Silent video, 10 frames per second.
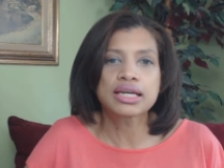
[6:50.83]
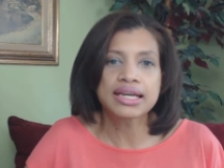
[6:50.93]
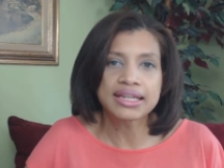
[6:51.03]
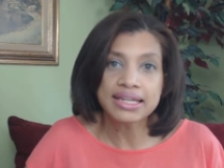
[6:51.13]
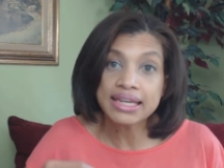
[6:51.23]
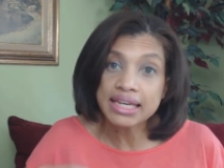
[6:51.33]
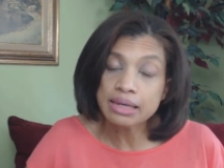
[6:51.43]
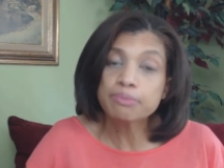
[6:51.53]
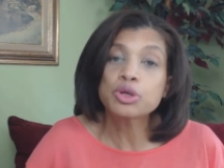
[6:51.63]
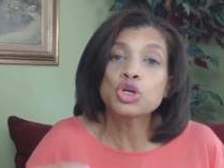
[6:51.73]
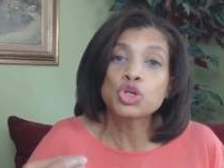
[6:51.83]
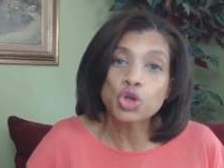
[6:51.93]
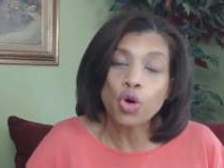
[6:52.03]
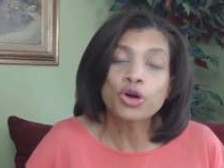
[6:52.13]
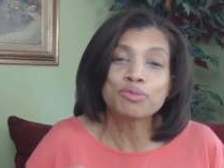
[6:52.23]
can keep
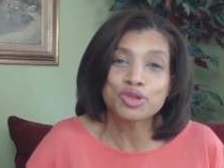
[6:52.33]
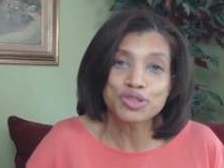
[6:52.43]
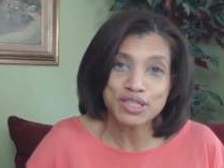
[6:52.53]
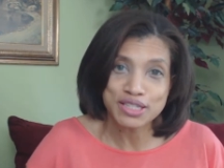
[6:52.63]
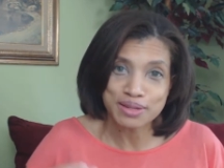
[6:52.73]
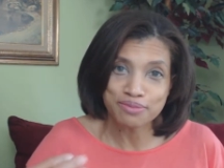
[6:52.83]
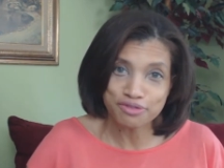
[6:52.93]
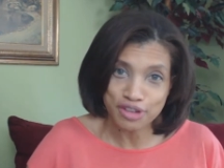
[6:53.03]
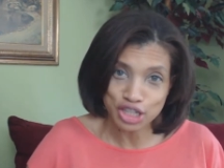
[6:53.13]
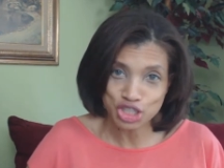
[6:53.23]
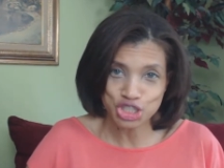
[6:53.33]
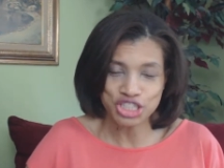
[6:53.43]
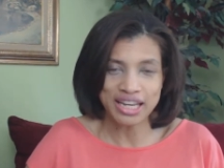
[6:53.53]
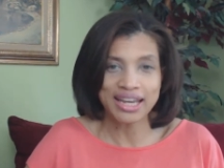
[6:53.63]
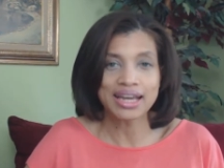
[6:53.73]
your immune system
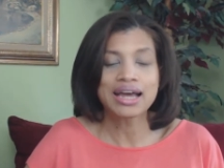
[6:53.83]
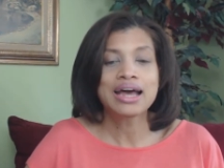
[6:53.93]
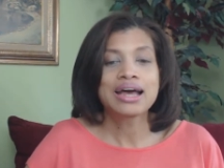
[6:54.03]
functioning